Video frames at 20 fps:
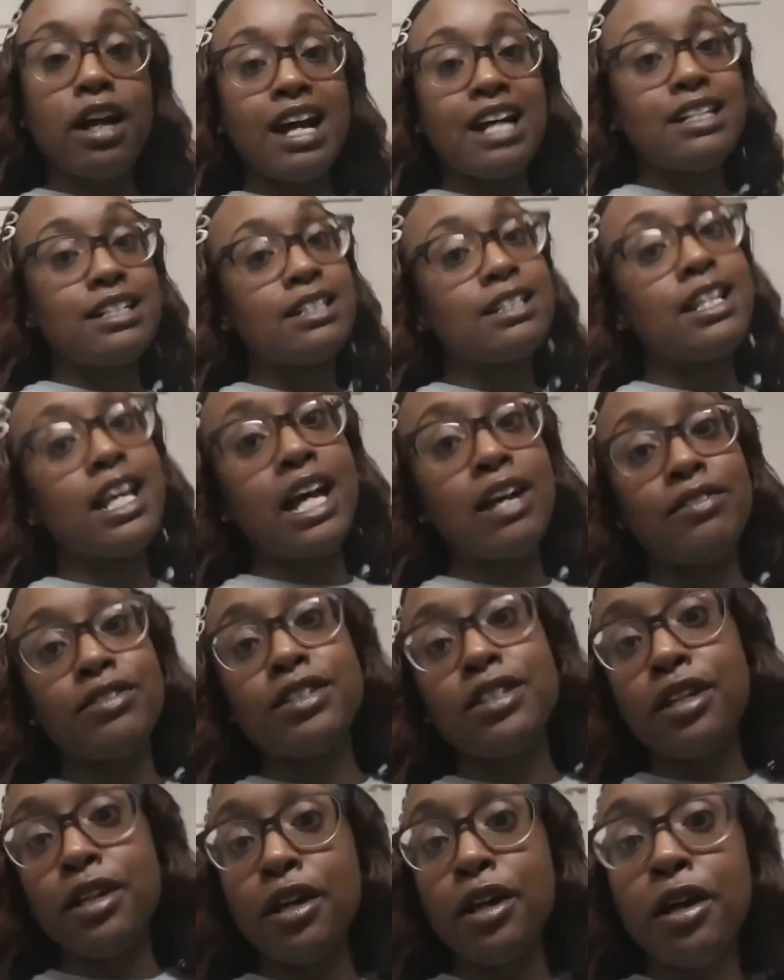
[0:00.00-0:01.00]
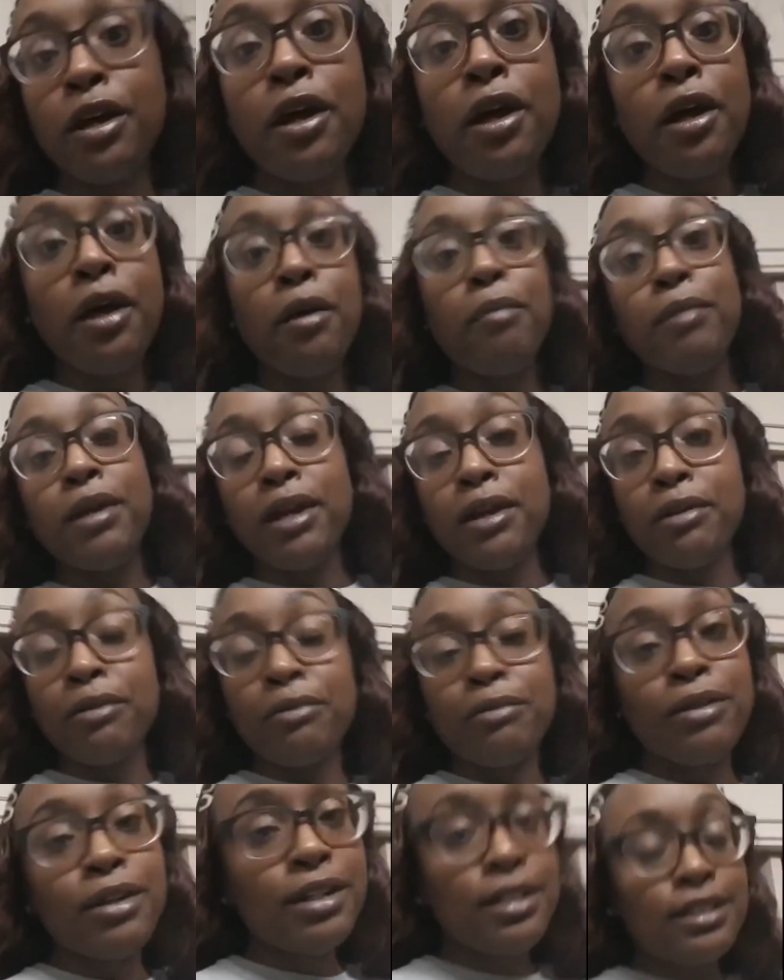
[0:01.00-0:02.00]
I just have to make a
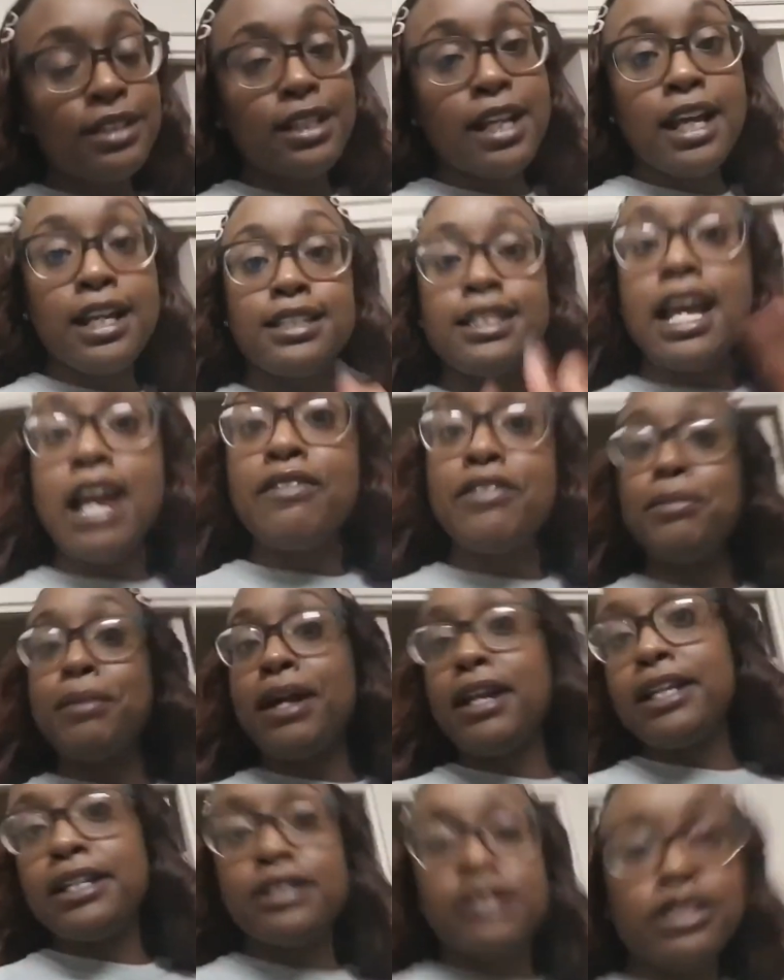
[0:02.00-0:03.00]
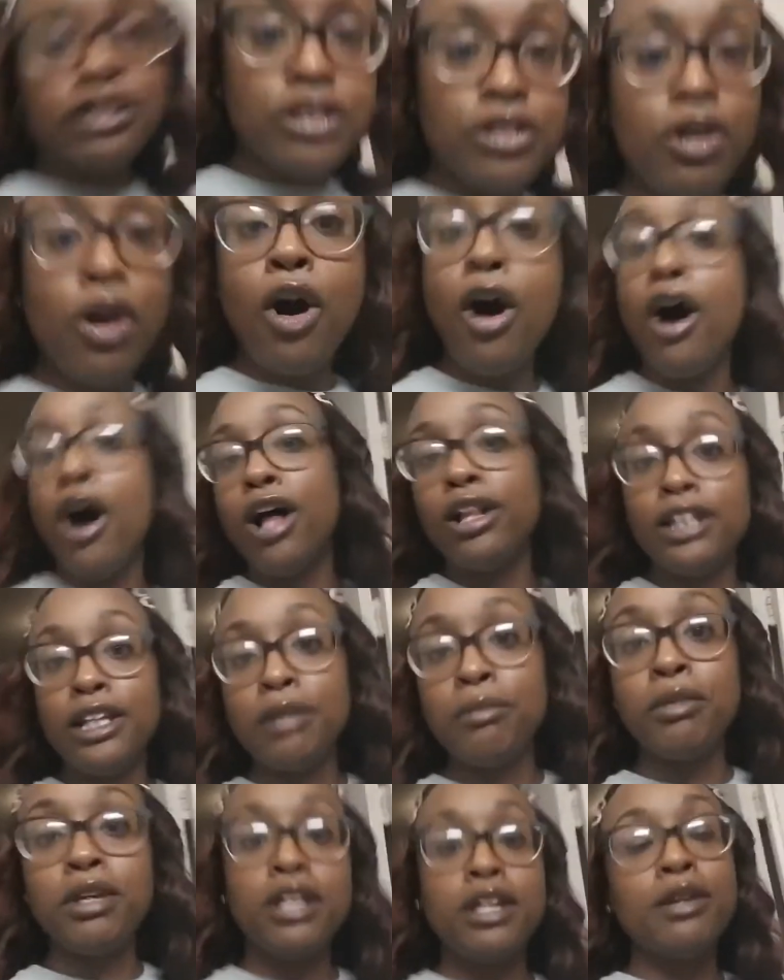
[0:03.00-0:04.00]
run tonight because everybody is just
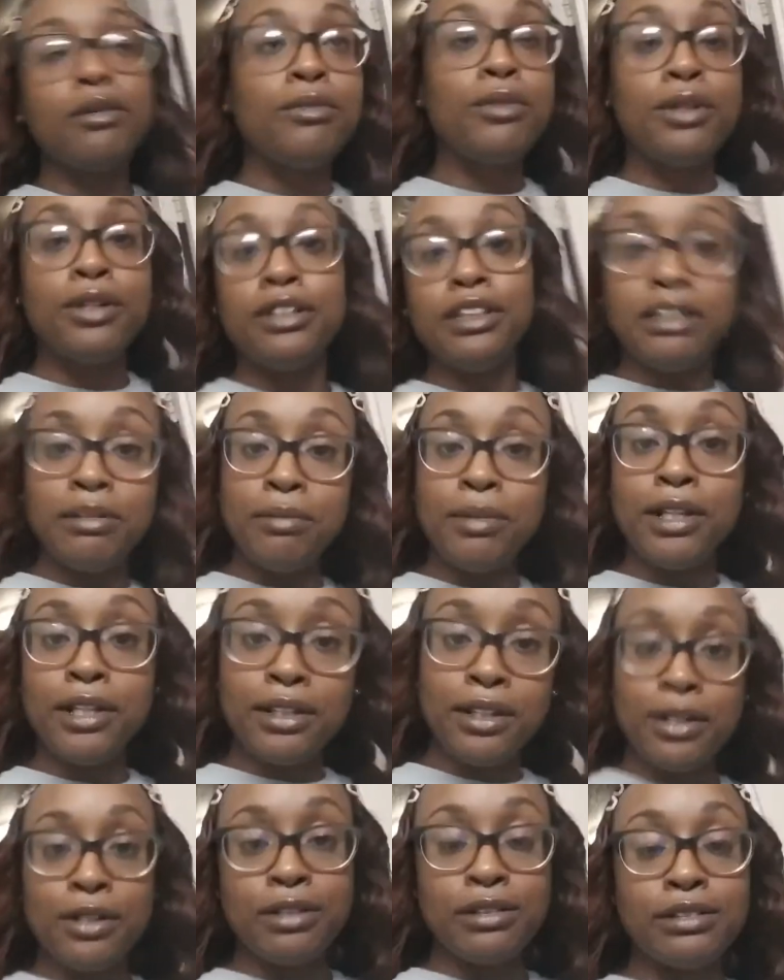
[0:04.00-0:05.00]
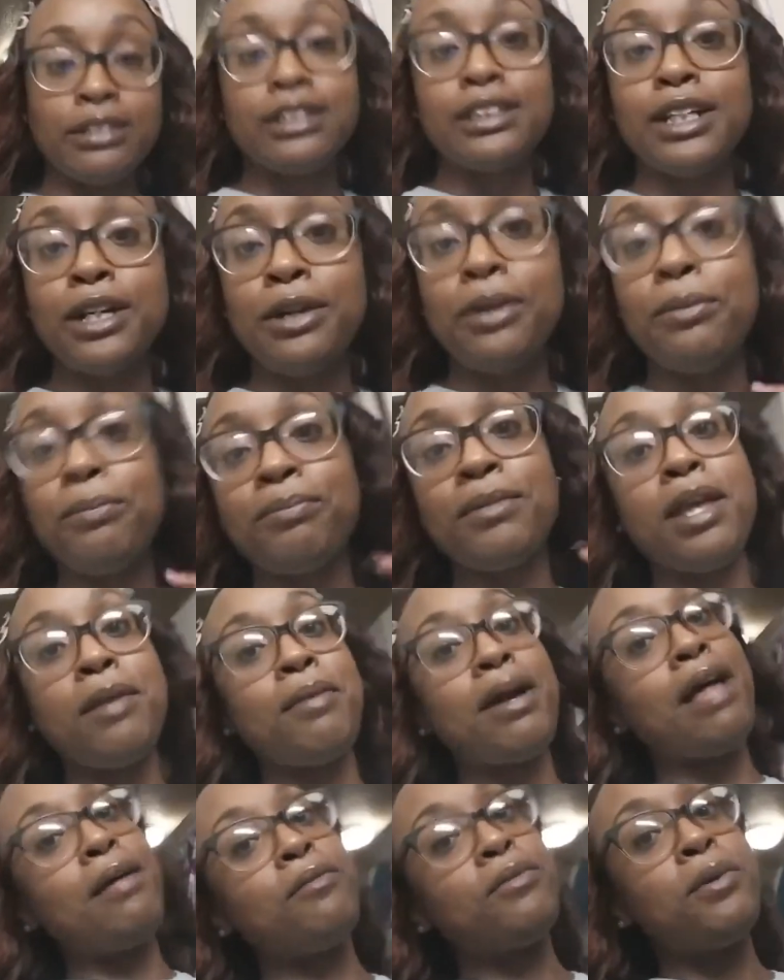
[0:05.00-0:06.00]
calling me and won't leave me alone. So it
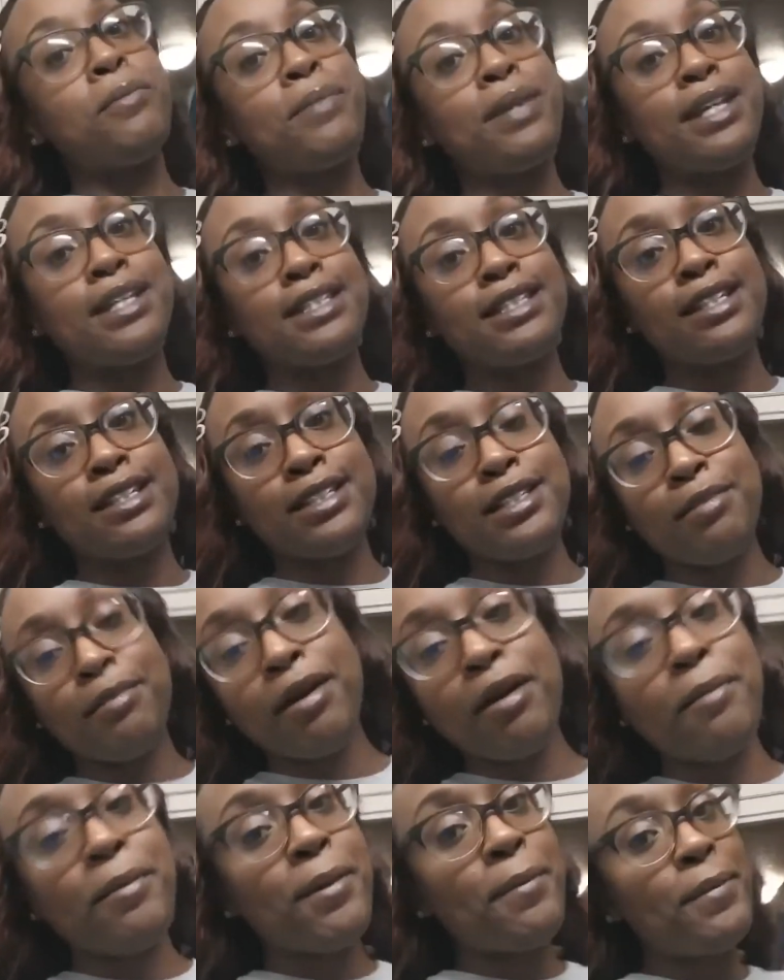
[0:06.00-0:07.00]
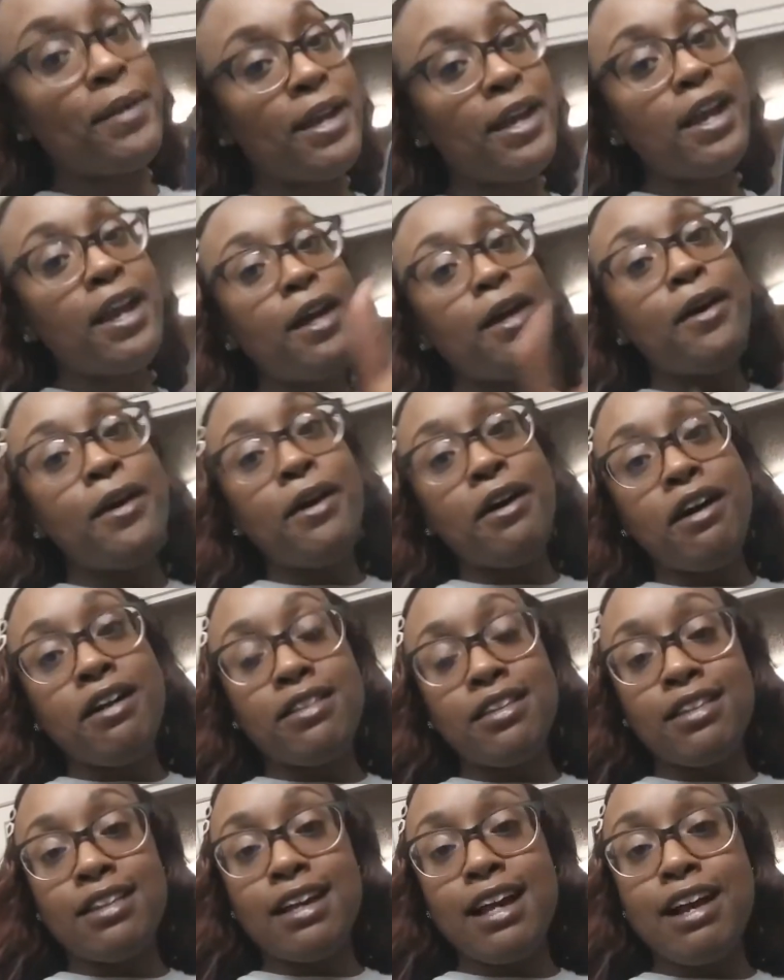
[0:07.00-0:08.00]
probably won't be until tomorrow, but be on
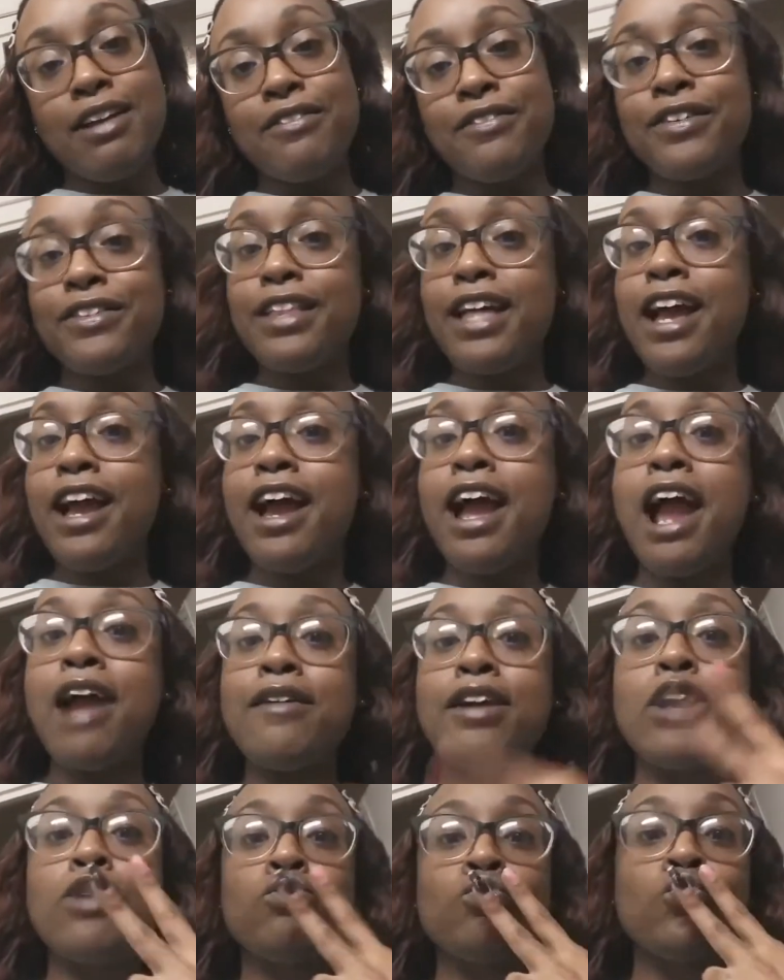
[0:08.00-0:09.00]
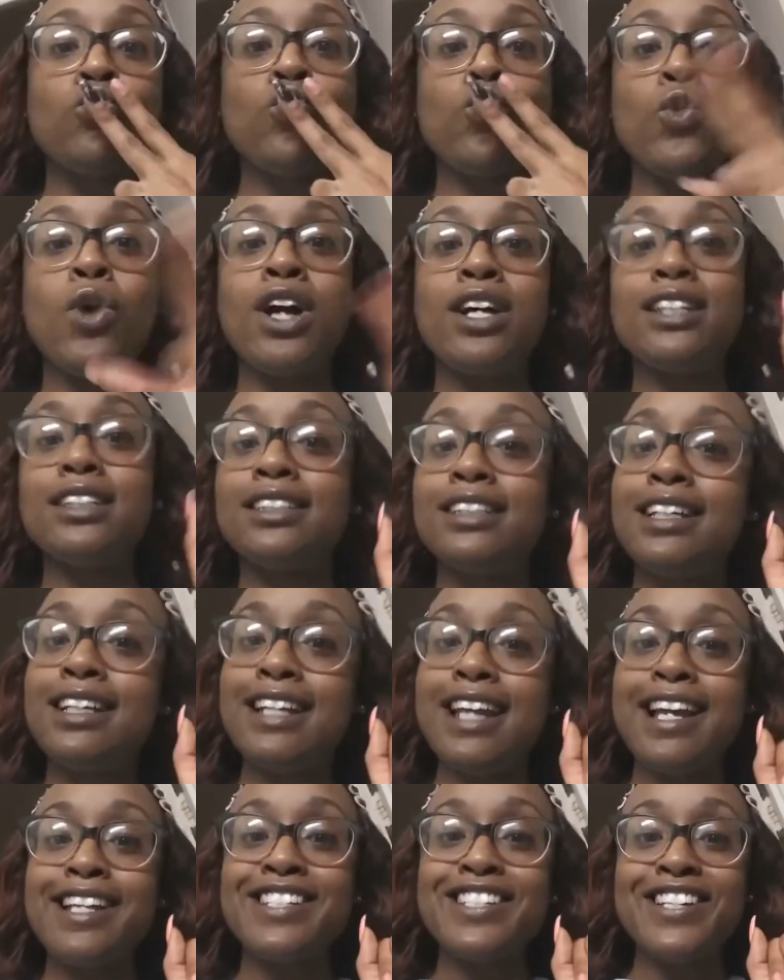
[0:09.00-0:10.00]
the lookout for that. All right. Good
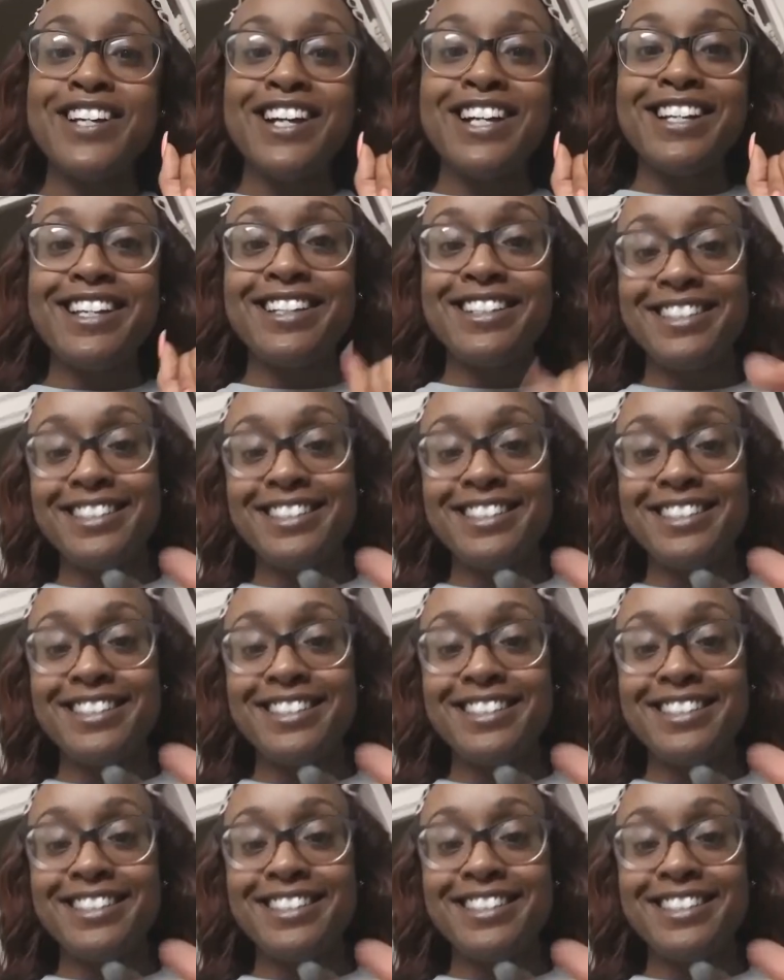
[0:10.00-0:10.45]
night, y'all.